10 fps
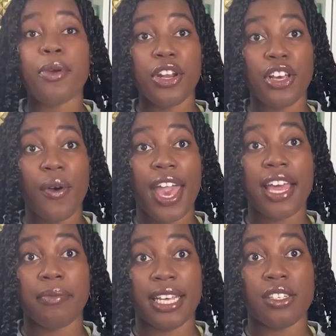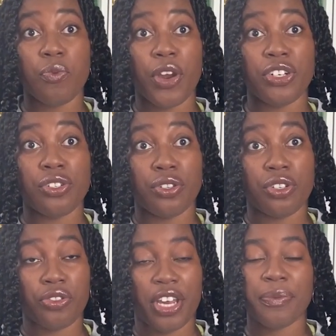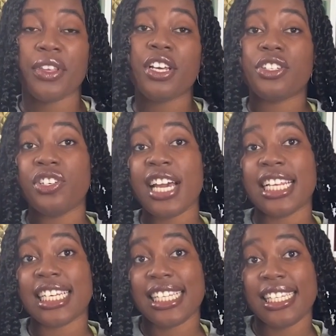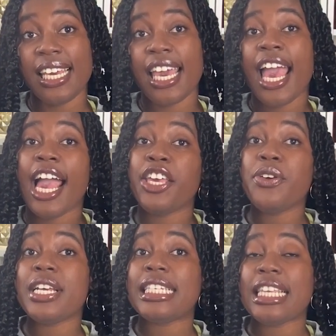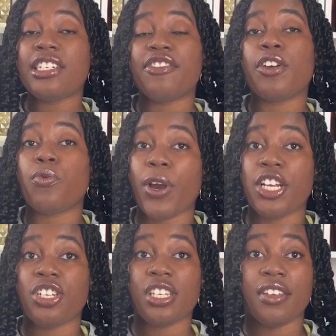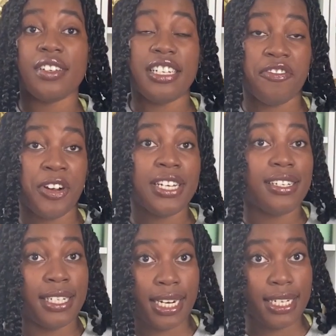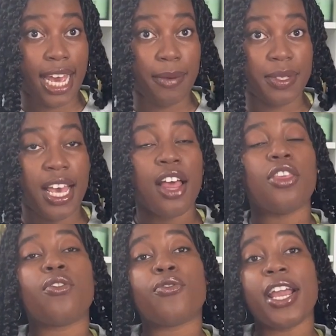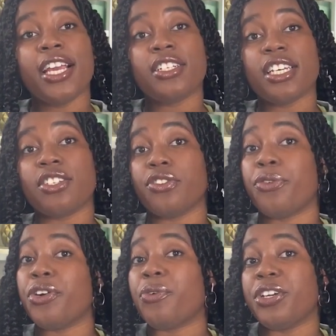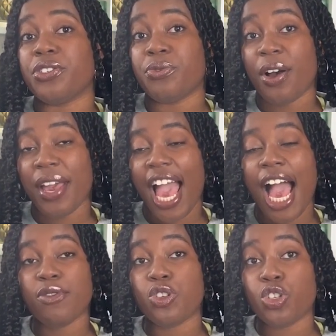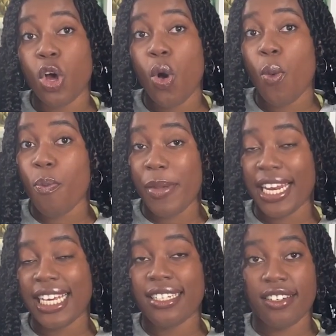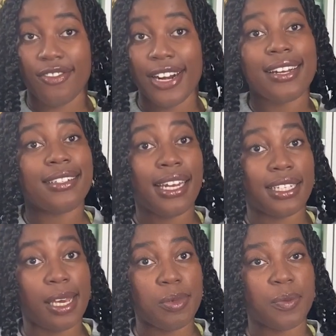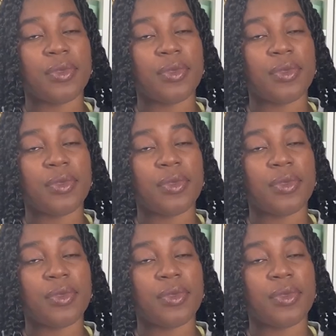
going to go ahead and place some ranges on the screen so you guys can see, and you can see the different ranges of different data types. The range is the real reason why we have so many different data types.